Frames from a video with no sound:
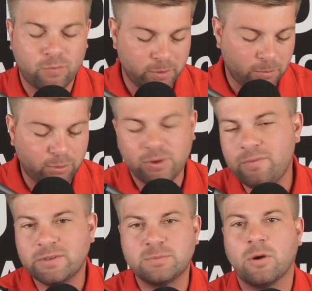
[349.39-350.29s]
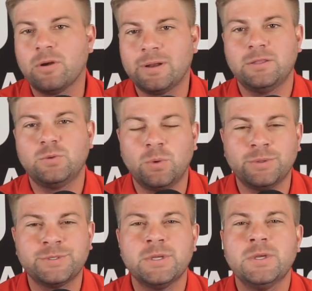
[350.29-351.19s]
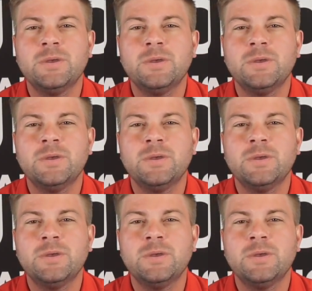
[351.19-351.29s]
from your previous marketing tools,